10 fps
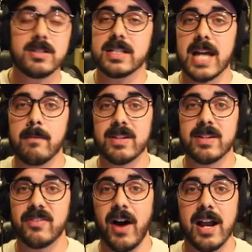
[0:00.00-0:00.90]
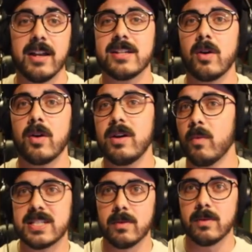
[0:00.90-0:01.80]
most of the time it's fine. There's only
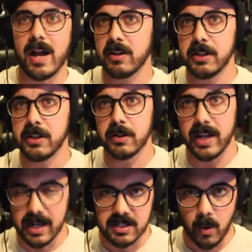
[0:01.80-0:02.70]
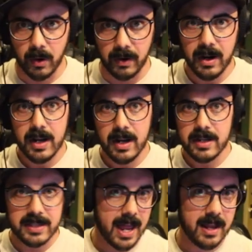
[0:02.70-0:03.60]
once in a while you hit a door
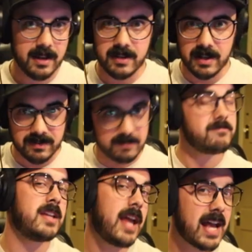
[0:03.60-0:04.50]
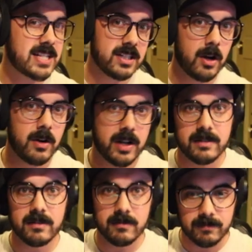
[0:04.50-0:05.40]
that hasn't
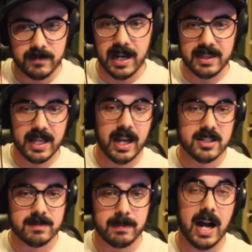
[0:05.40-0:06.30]
loaded anything else